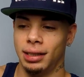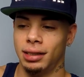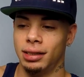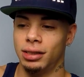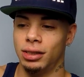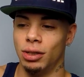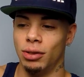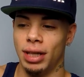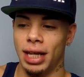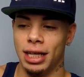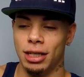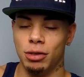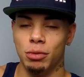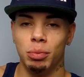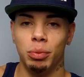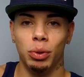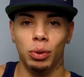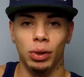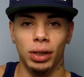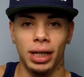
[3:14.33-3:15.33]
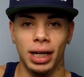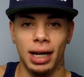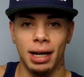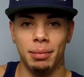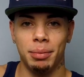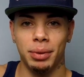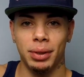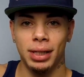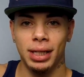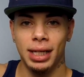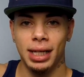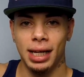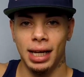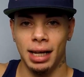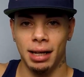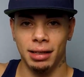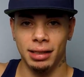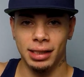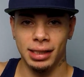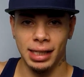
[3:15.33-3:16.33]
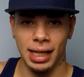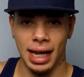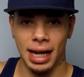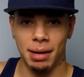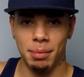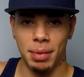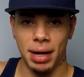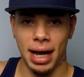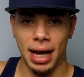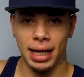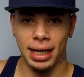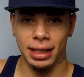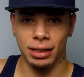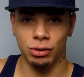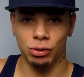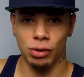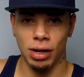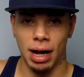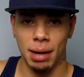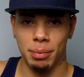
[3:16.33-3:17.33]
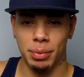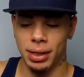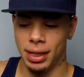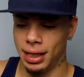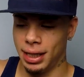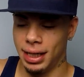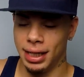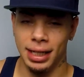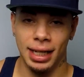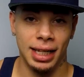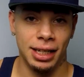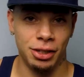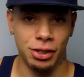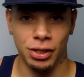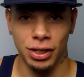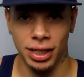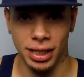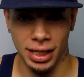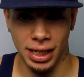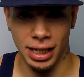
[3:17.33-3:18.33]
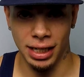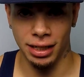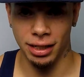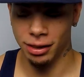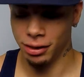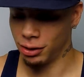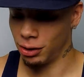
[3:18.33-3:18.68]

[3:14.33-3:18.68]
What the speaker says: so that you pull it up and slide it back and drop it, and then you're in gear.